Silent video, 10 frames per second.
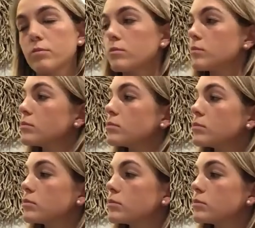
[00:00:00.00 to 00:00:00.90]

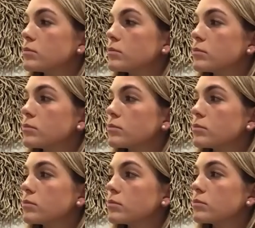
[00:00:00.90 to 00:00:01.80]

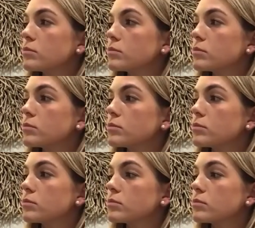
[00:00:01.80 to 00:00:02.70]

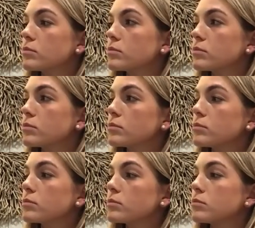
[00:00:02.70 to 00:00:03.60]

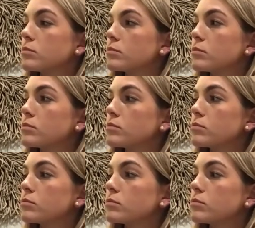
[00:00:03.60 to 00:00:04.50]

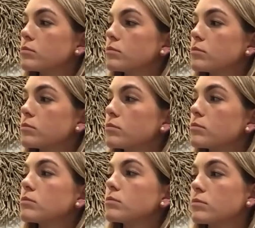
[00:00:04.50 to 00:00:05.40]

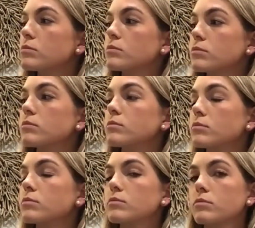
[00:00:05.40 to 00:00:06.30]

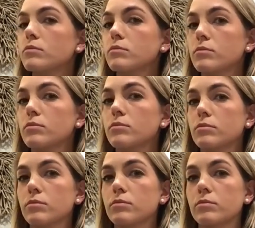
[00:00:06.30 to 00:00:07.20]

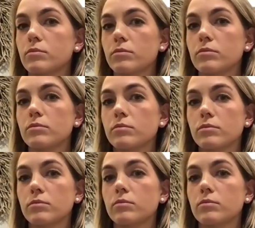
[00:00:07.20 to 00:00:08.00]
This person isn't speaking.